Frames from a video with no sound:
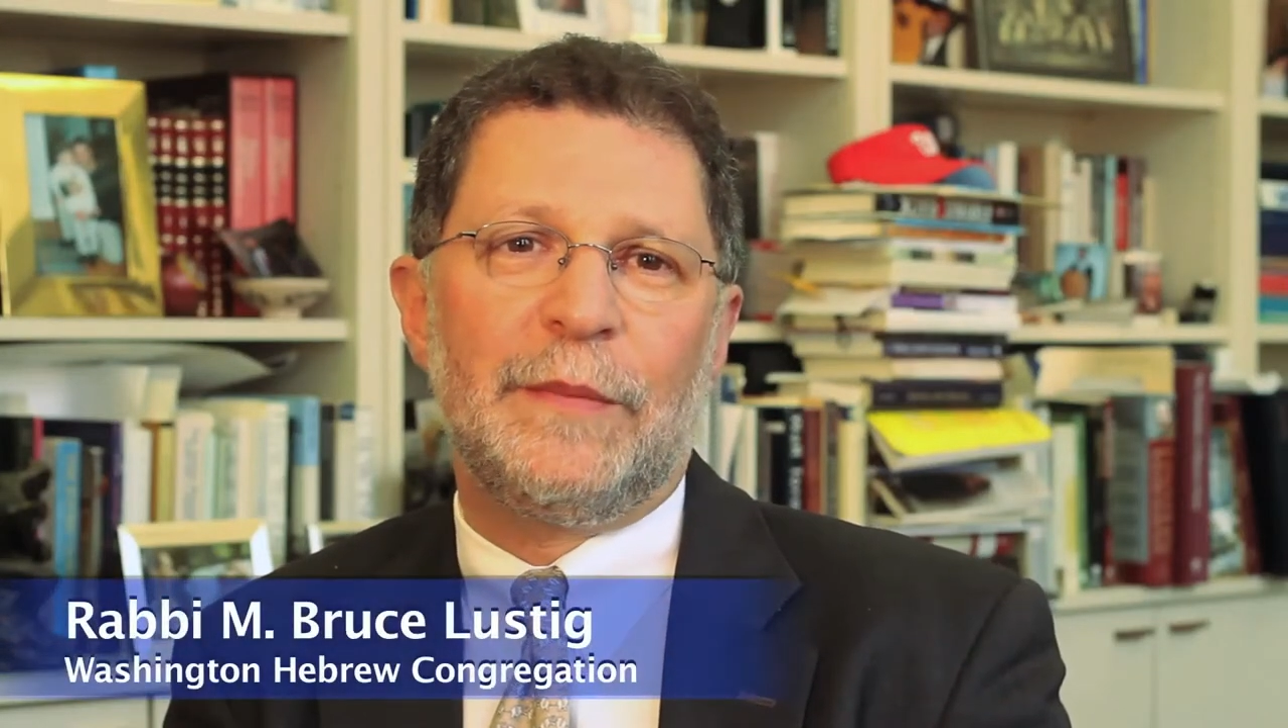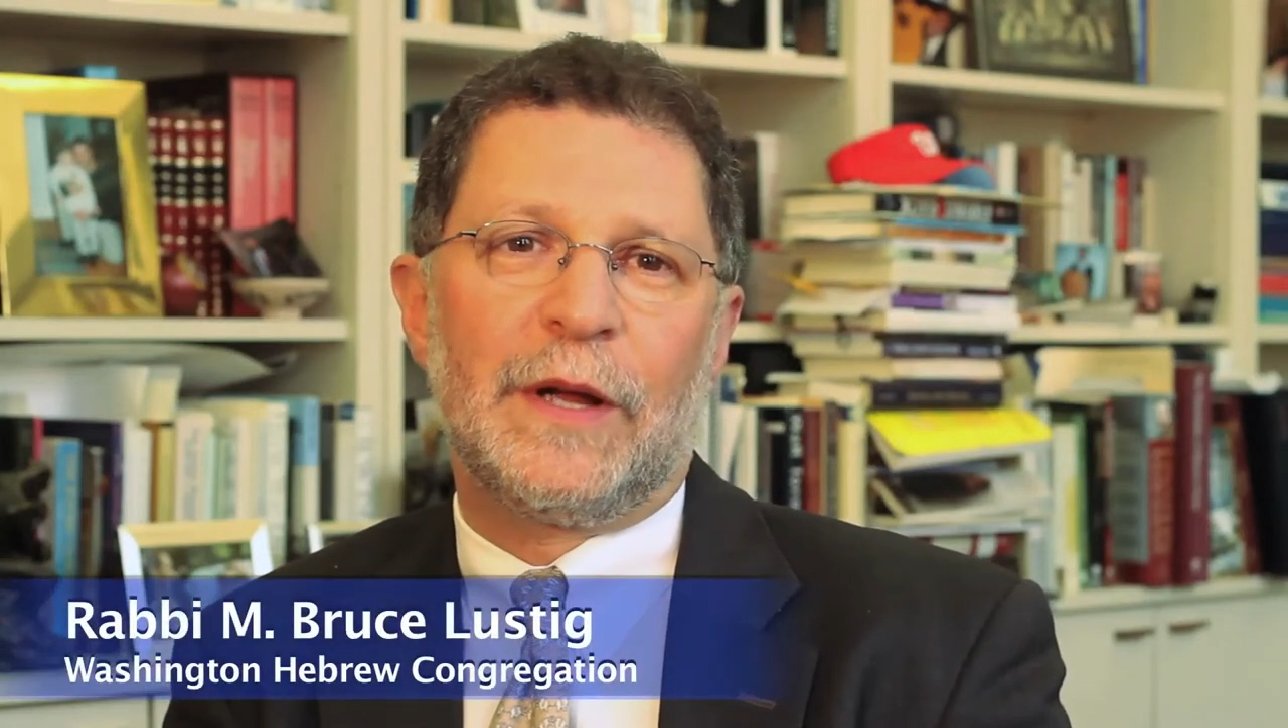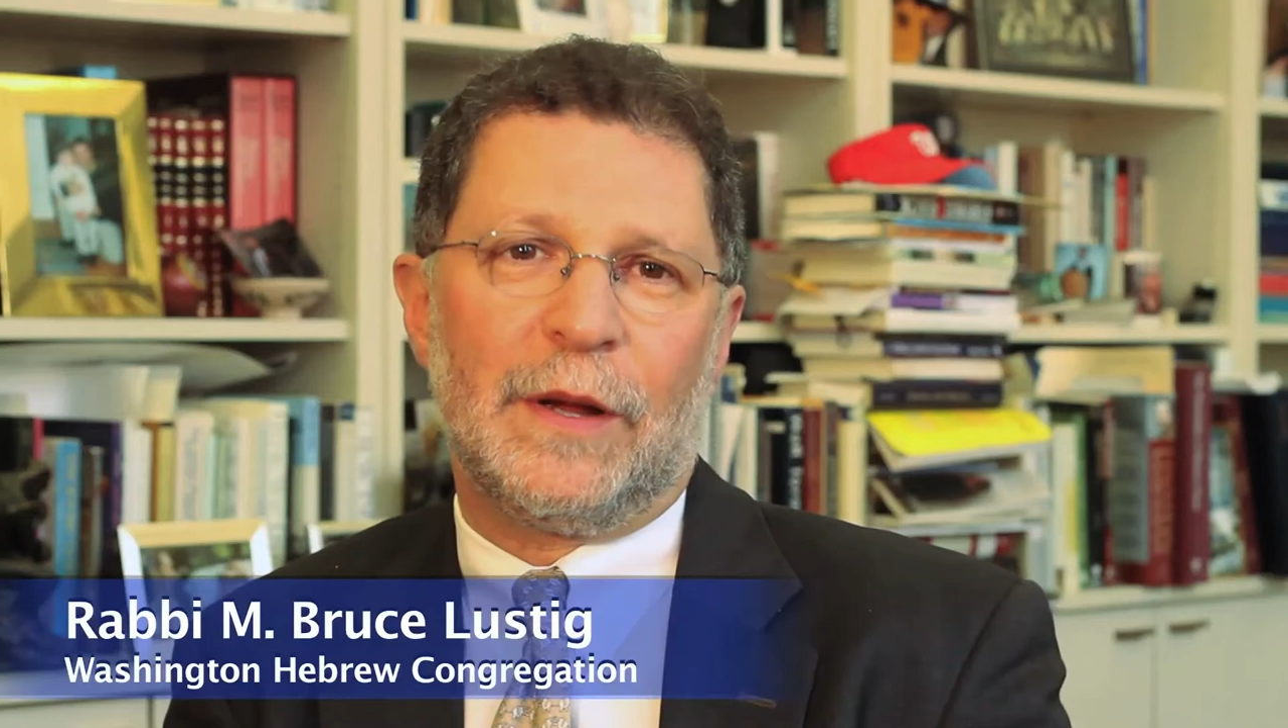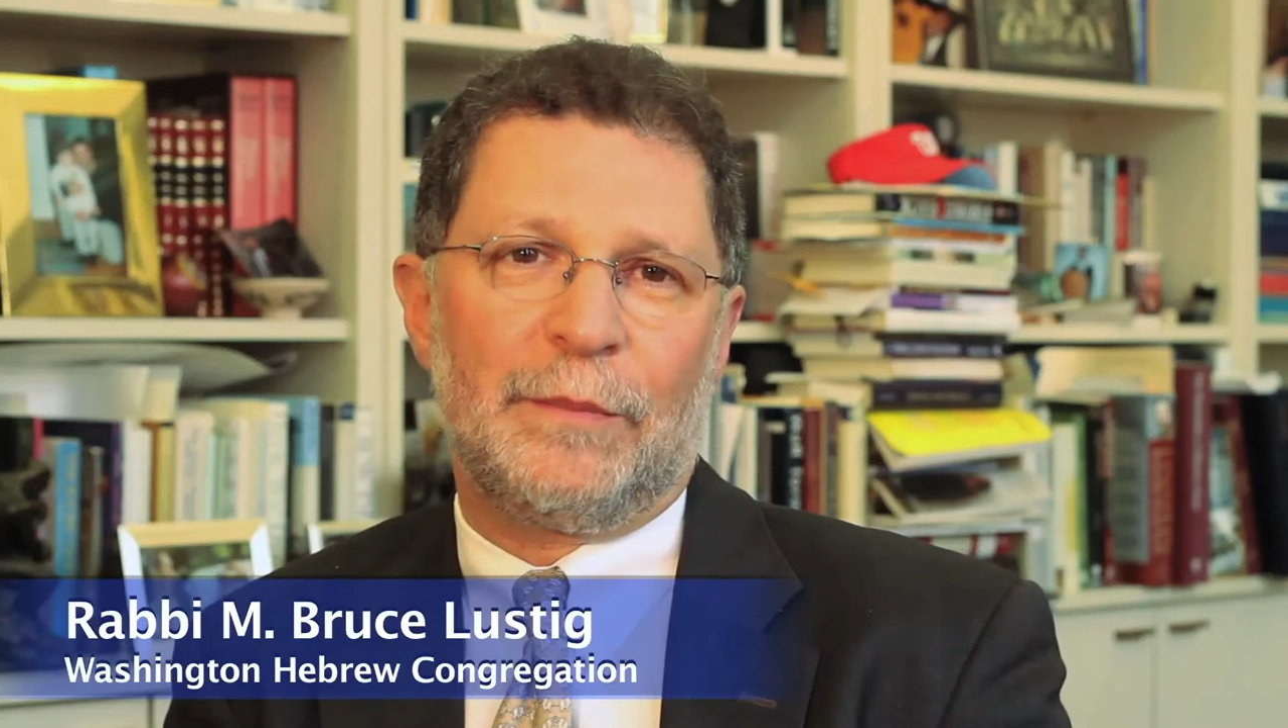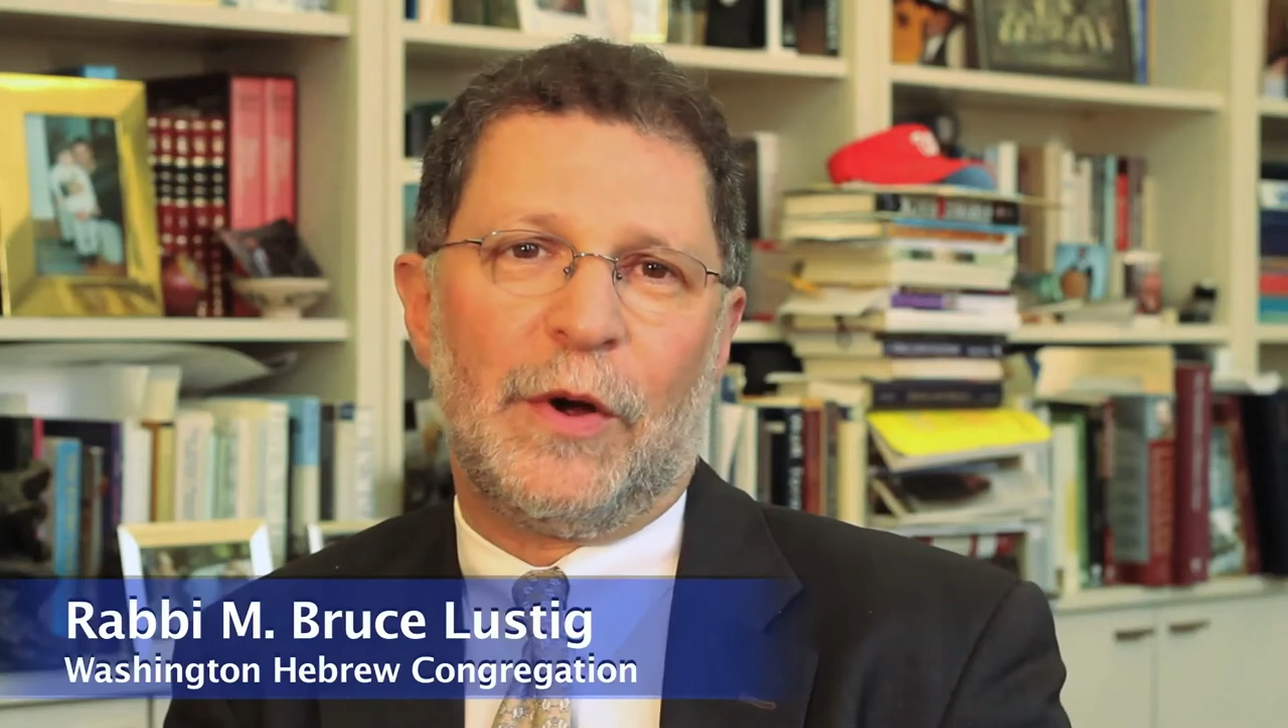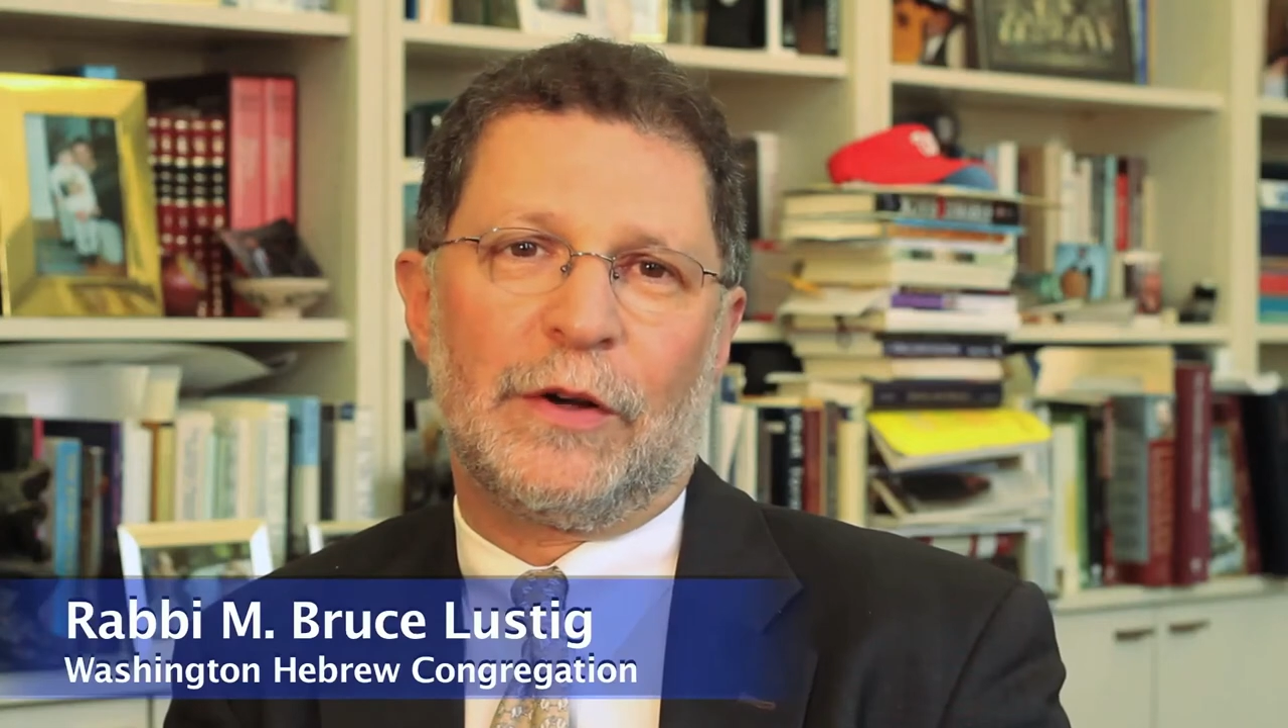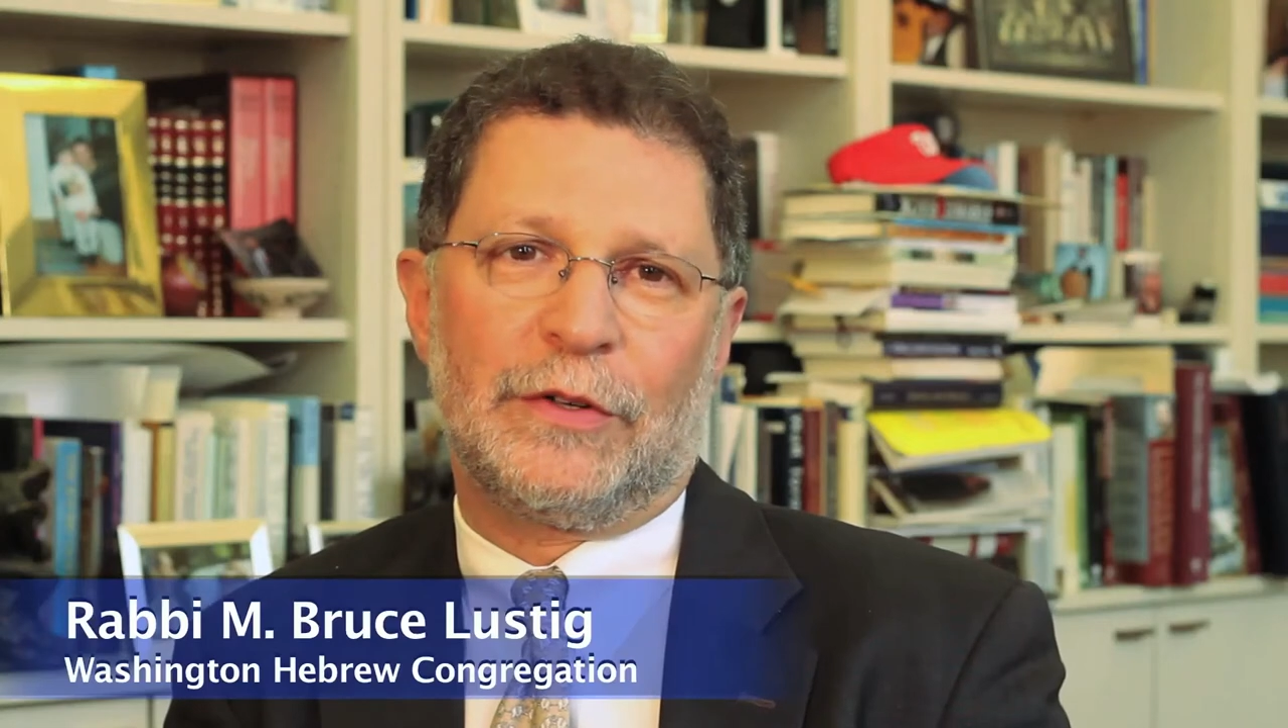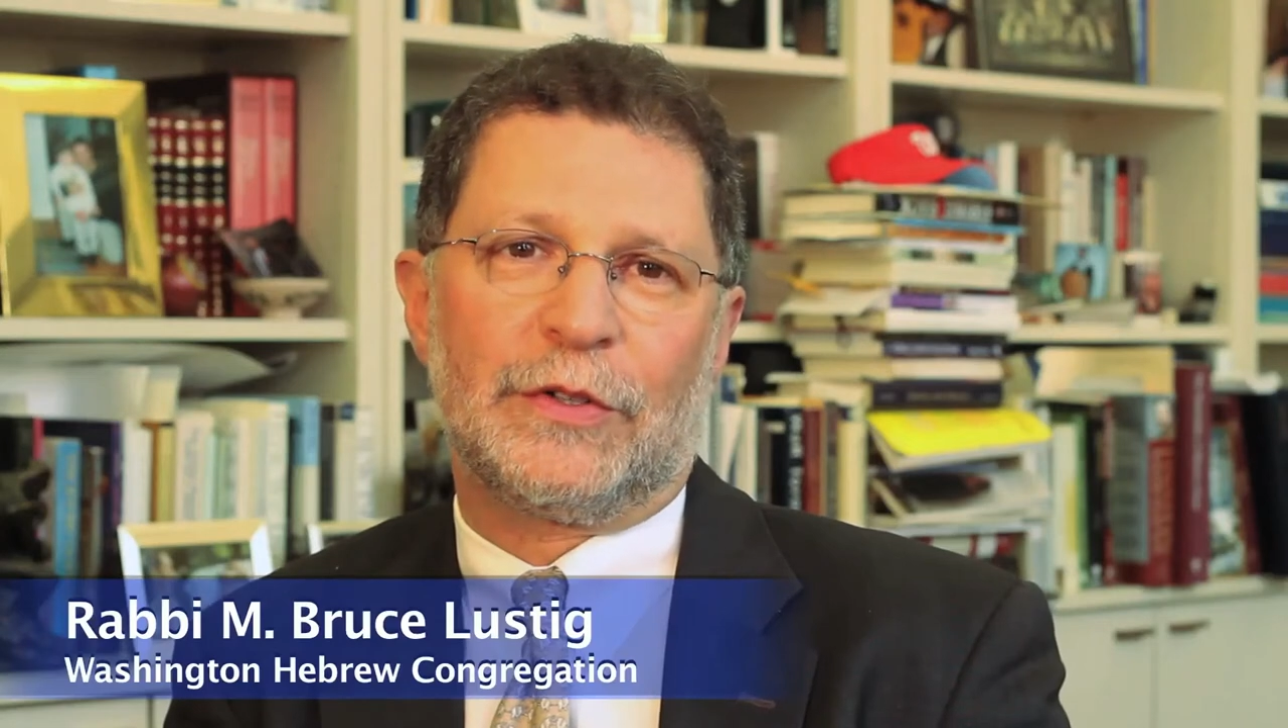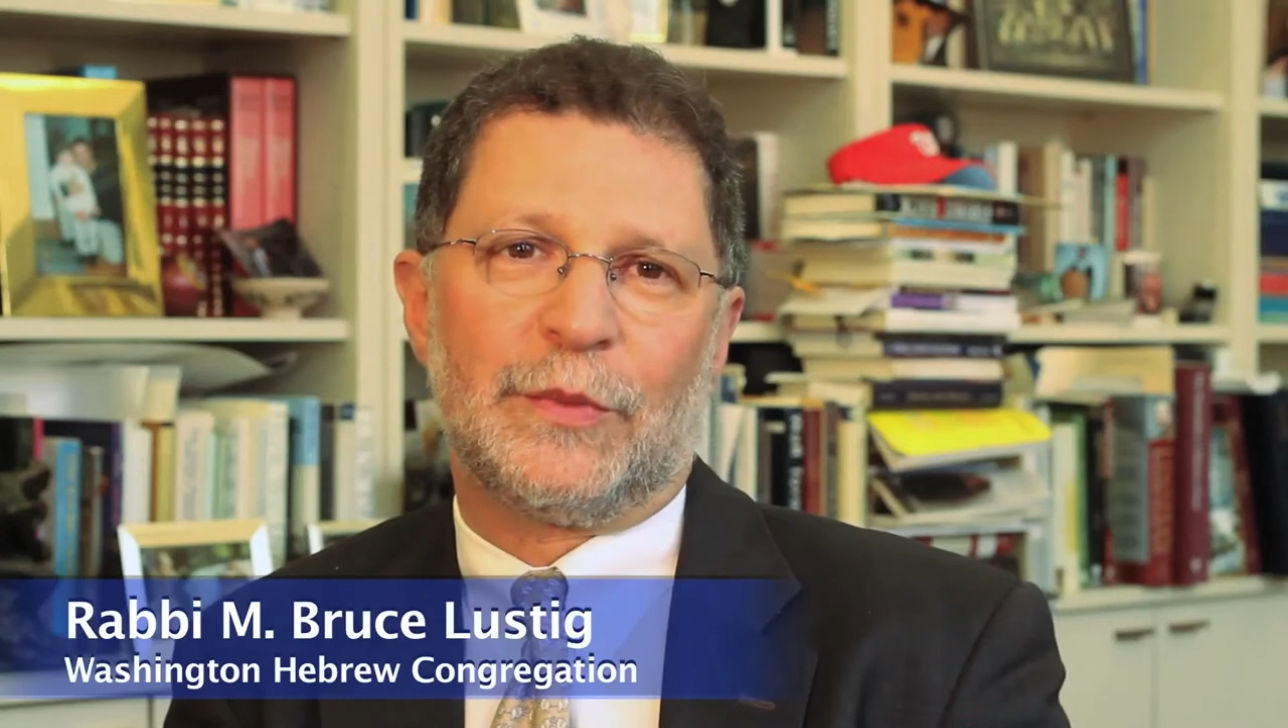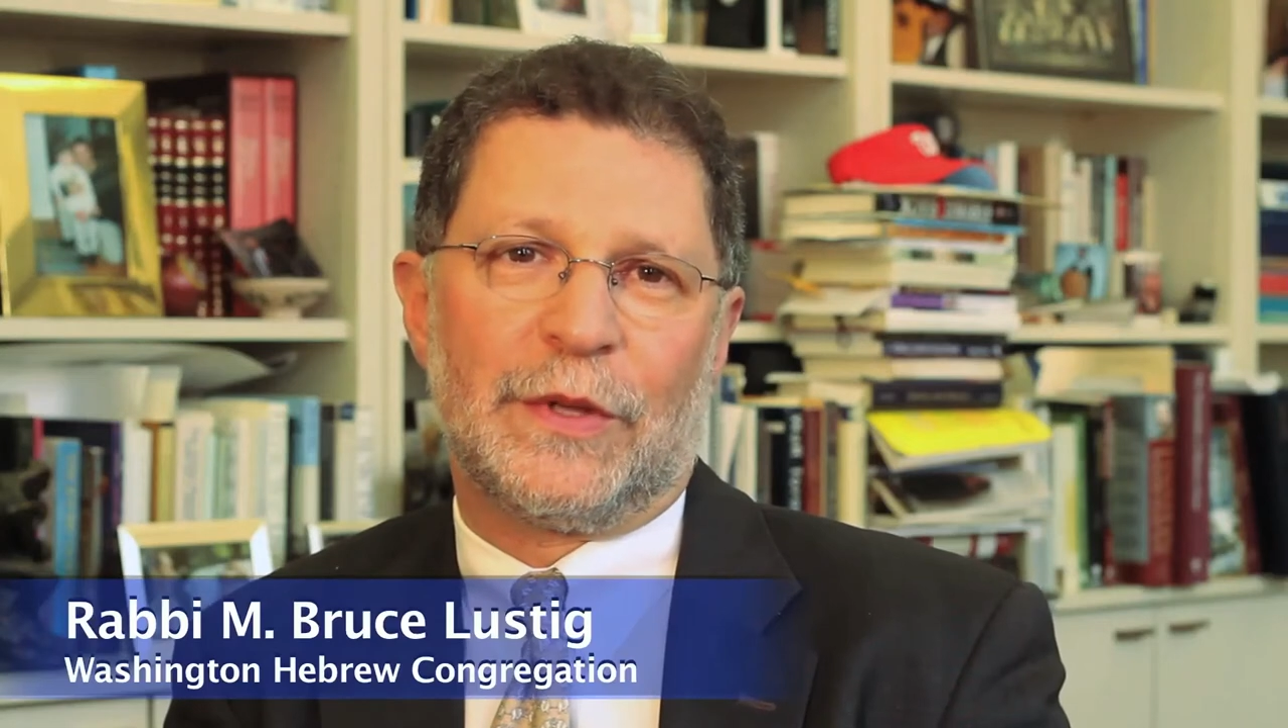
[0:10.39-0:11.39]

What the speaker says: become partners